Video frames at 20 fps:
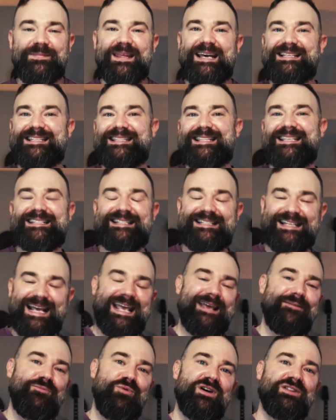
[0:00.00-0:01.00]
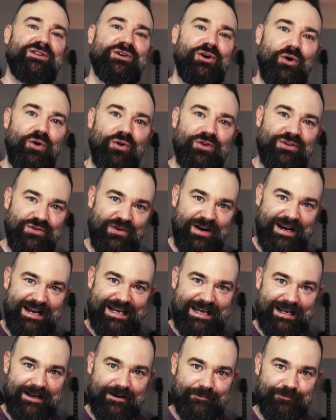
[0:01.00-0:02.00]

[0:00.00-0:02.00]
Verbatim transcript: It's the same with cold training.